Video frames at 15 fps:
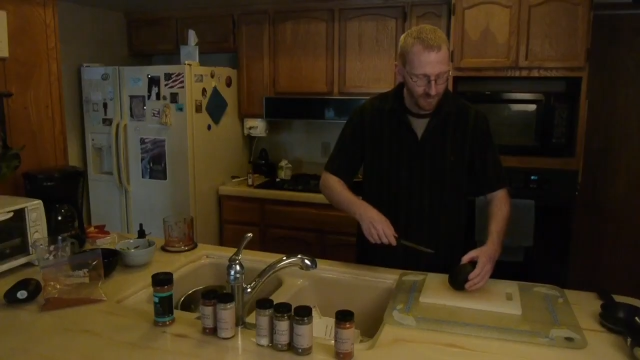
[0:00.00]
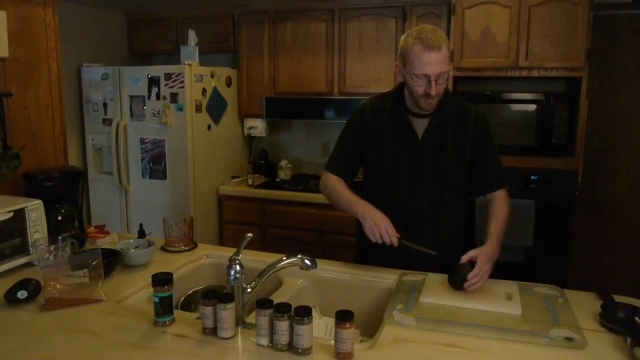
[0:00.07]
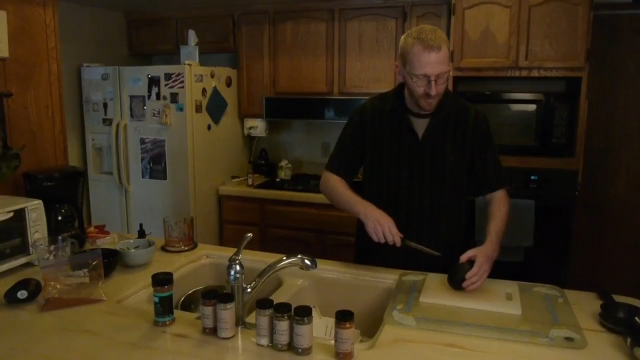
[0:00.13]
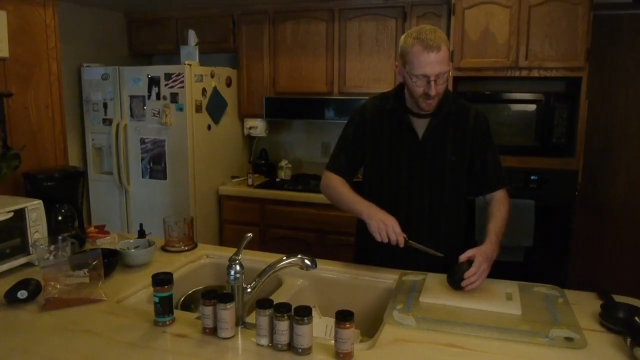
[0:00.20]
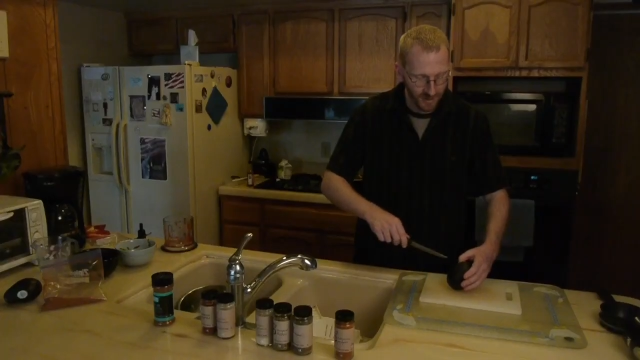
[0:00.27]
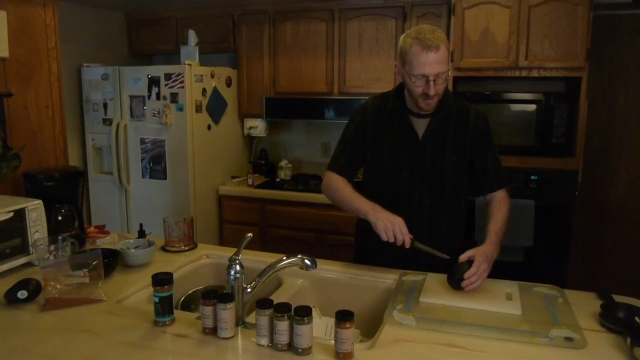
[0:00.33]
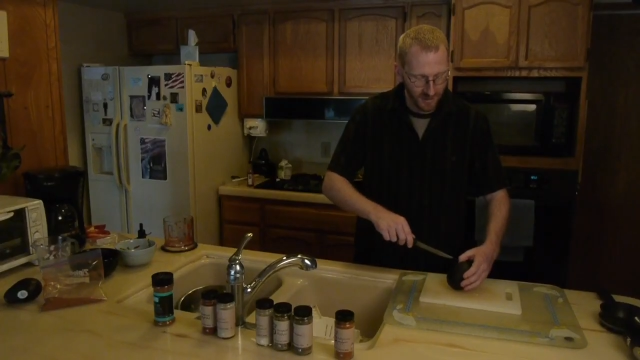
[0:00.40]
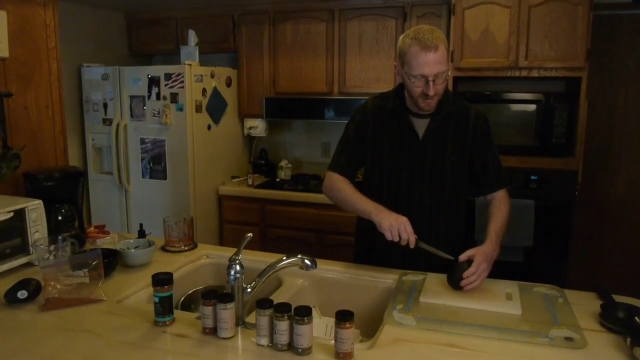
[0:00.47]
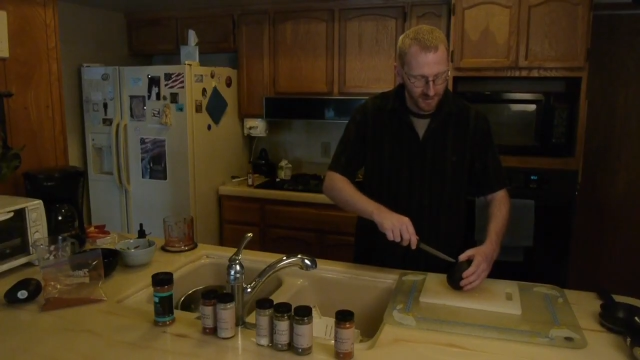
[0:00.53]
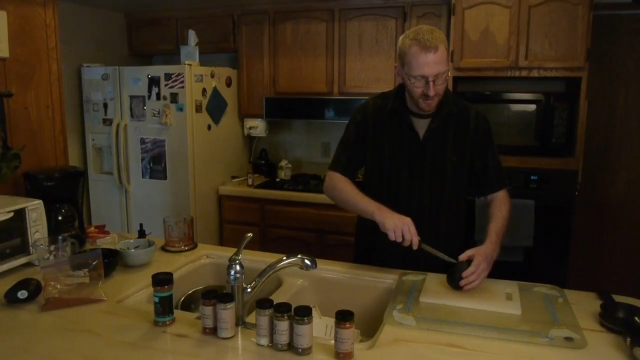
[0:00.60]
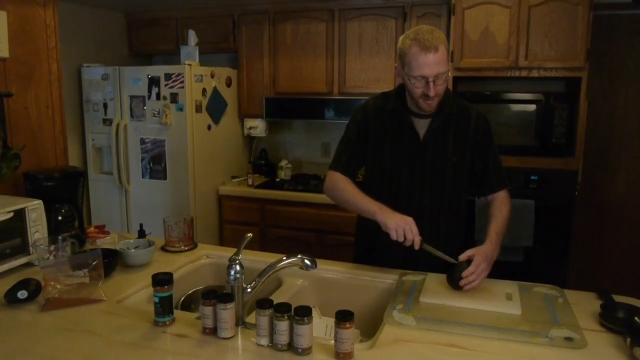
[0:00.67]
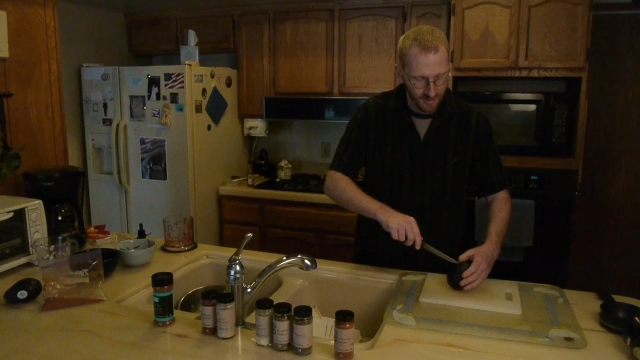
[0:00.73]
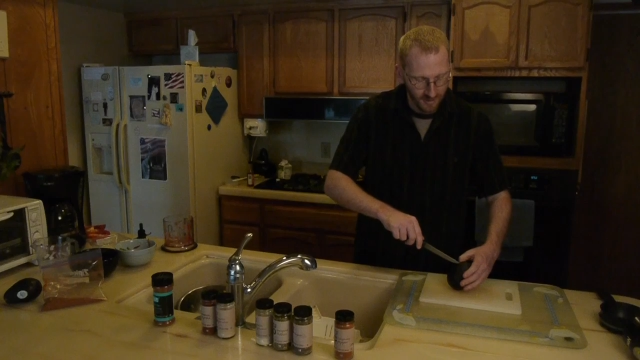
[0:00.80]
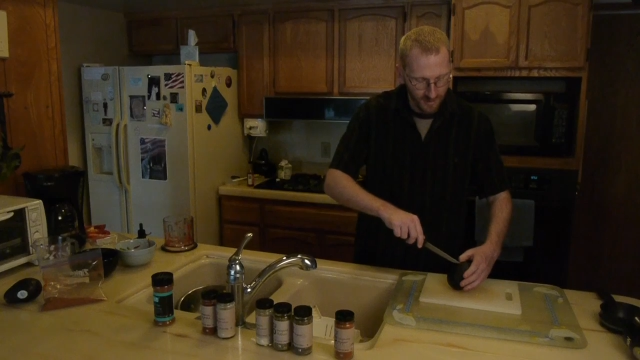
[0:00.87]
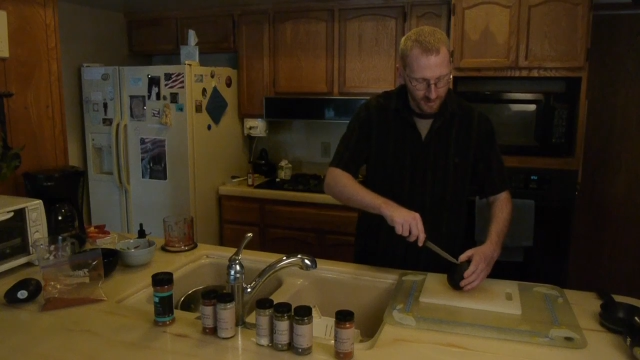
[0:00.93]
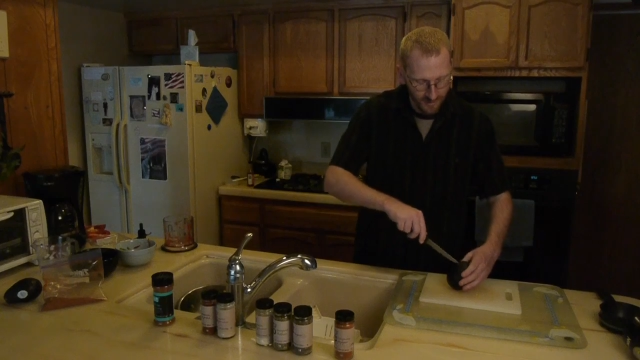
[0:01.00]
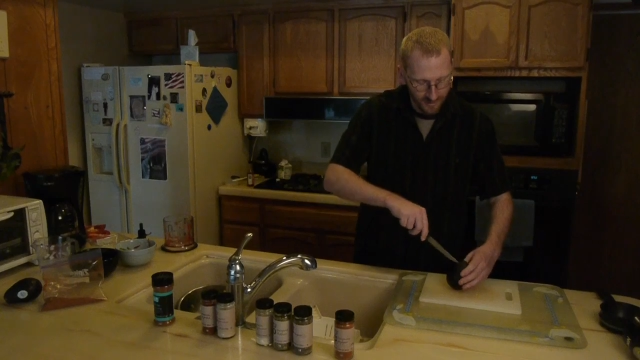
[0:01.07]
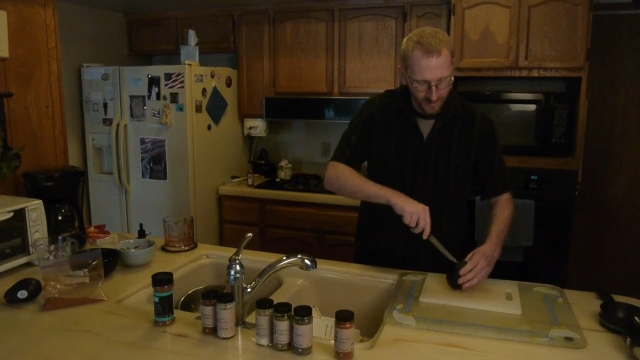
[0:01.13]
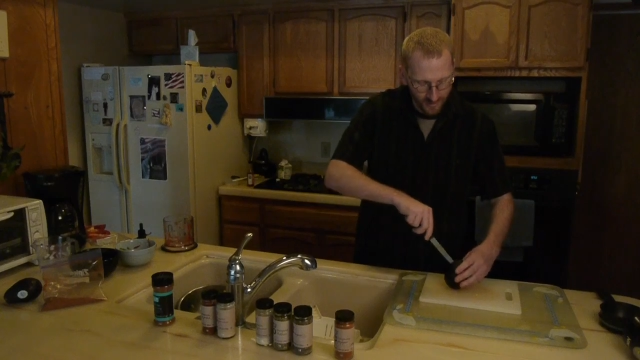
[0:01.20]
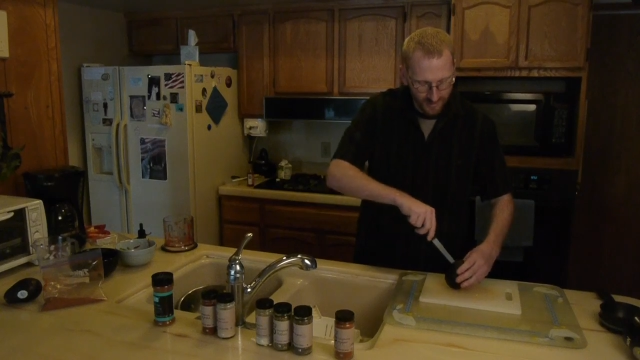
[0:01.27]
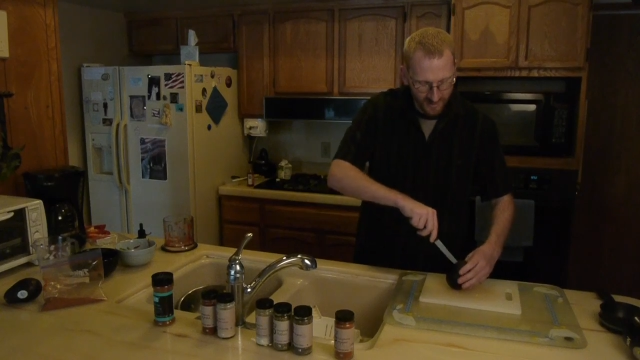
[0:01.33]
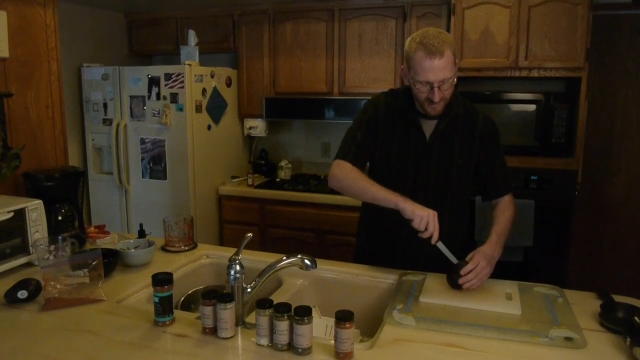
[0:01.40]
And what we're gonna do
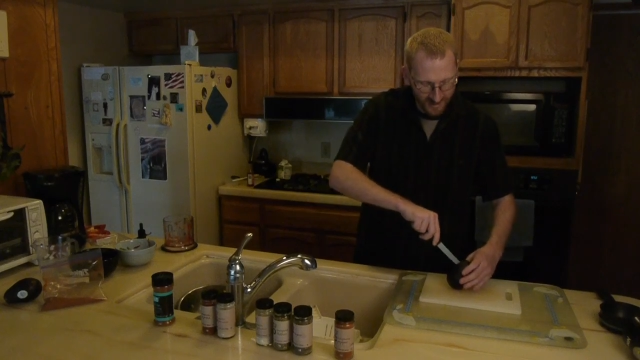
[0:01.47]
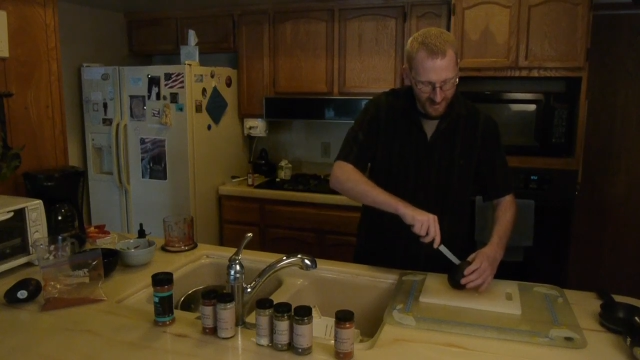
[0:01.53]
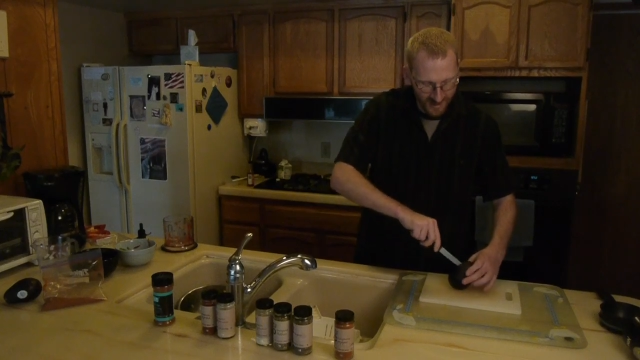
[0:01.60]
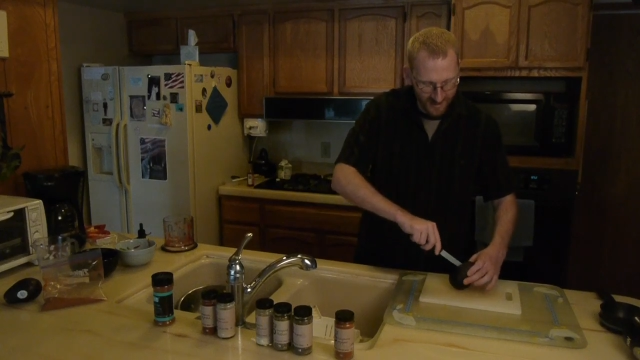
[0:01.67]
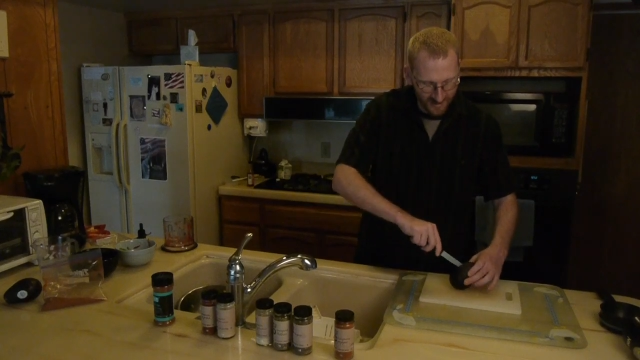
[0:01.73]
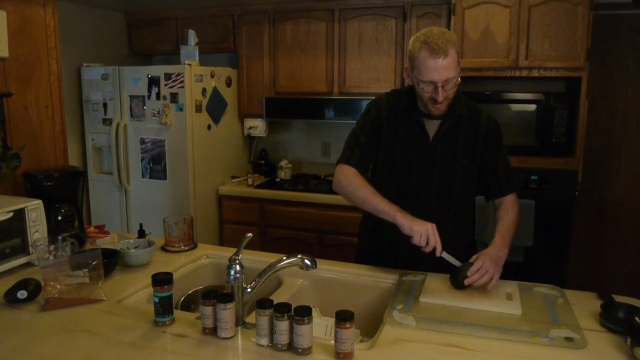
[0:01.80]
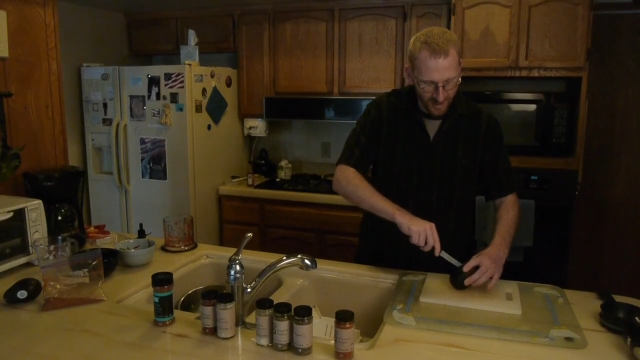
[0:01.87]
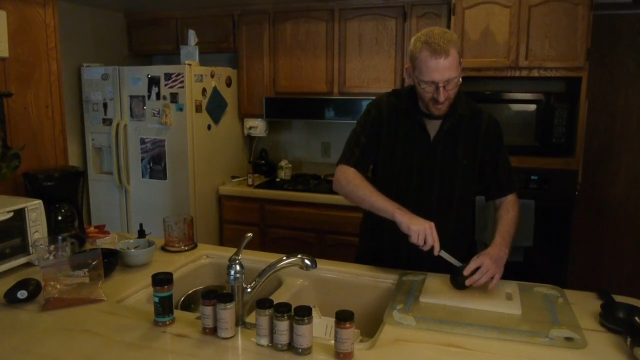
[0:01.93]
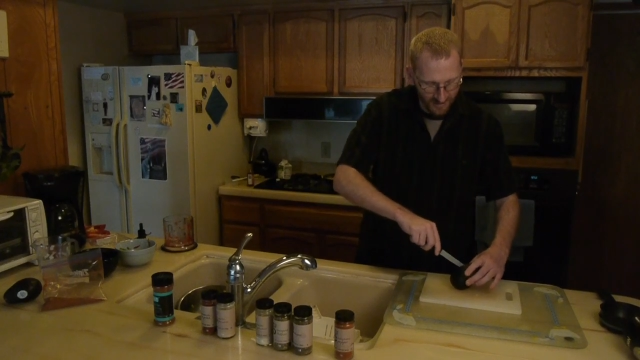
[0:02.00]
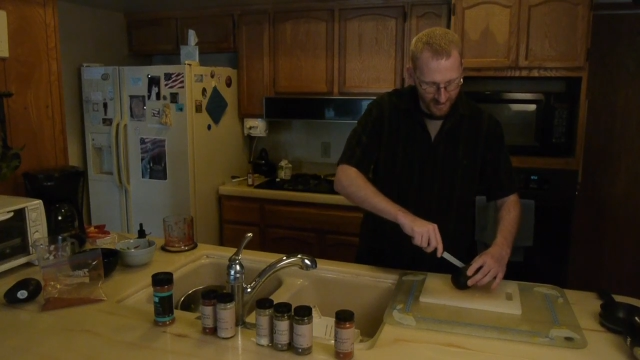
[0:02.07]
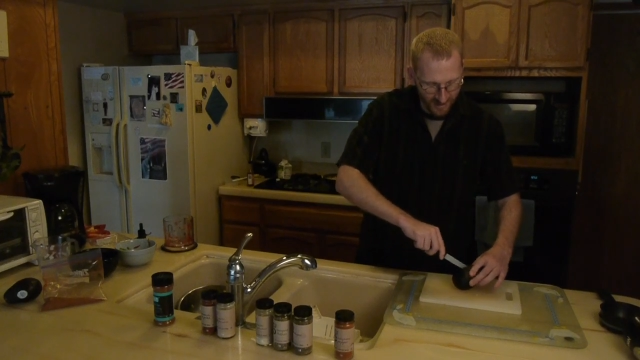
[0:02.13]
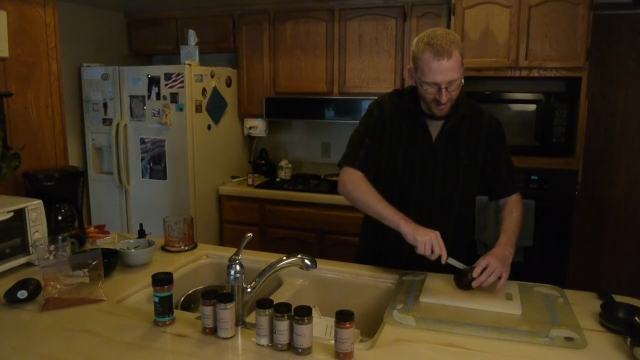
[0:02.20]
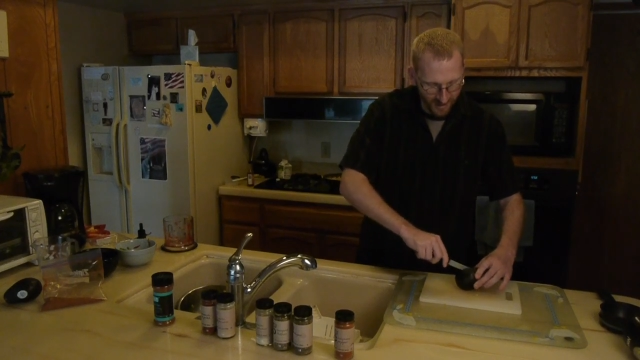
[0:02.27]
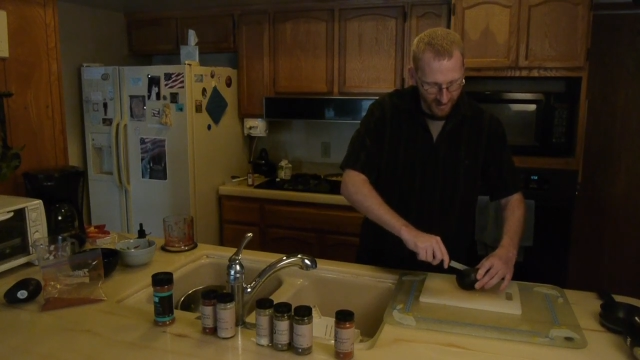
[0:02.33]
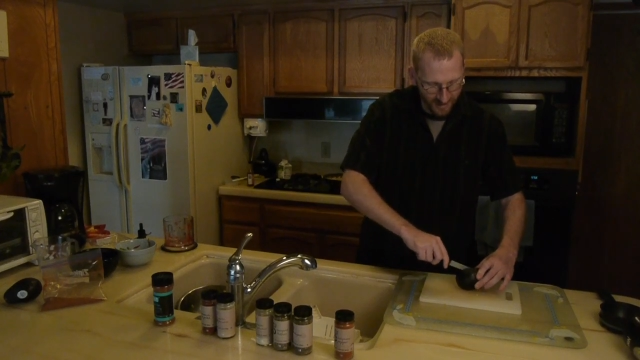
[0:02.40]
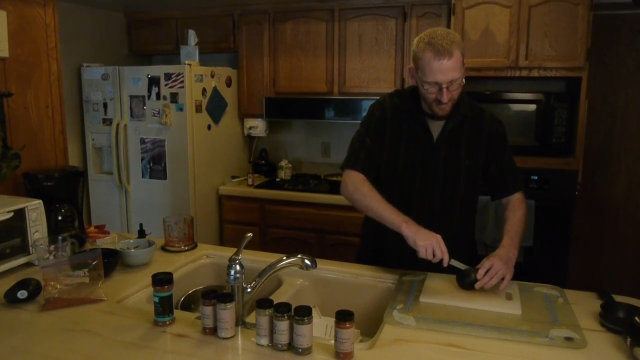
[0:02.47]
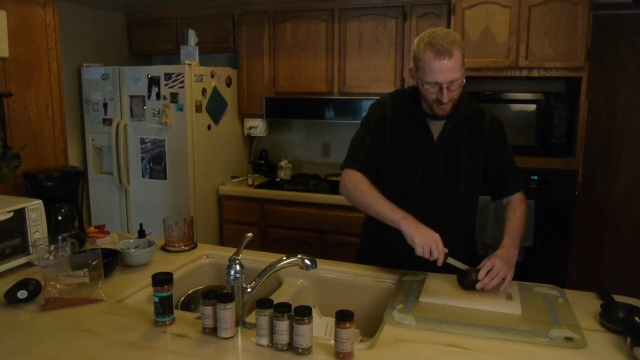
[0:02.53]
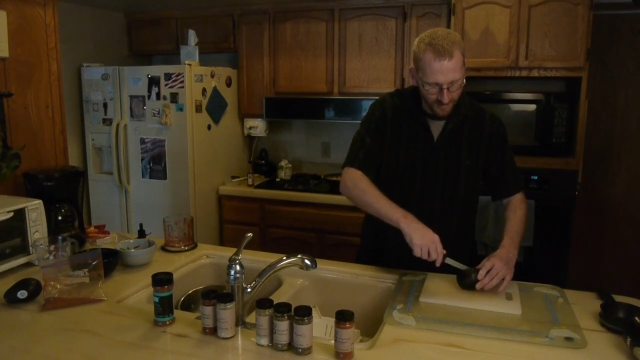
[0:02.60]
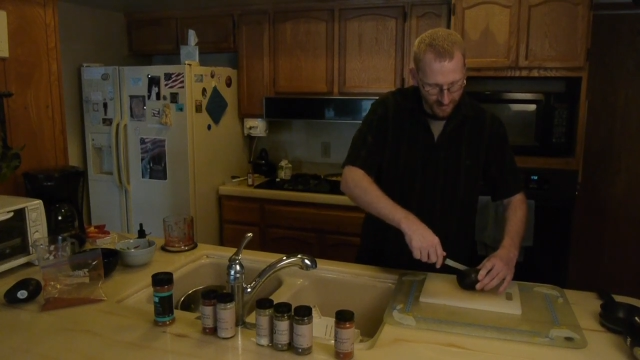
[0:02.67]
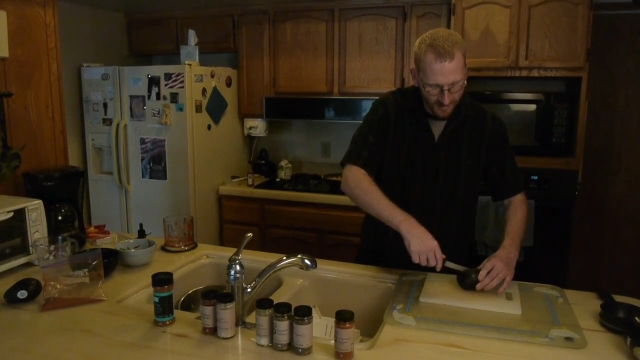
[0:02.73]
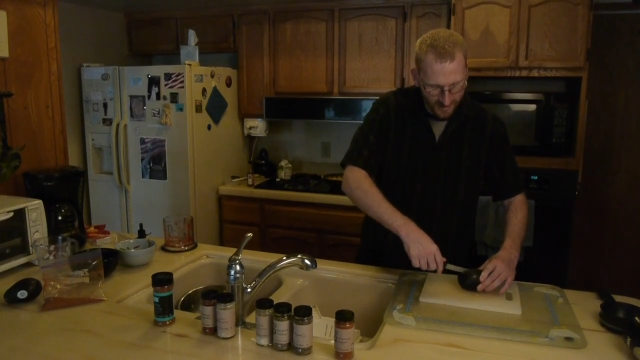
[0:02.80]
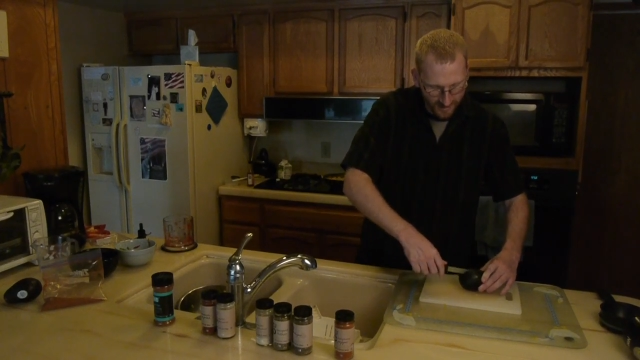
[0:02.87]
is we're gonna take an
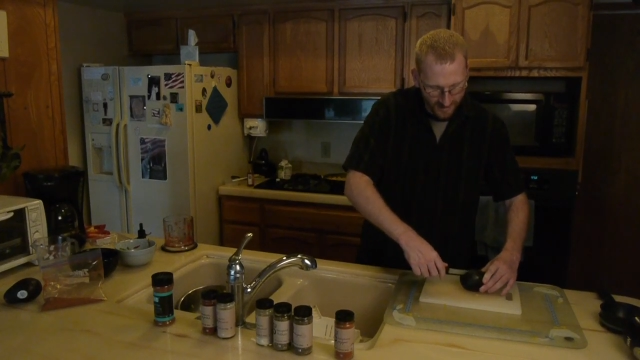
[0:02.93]
avocado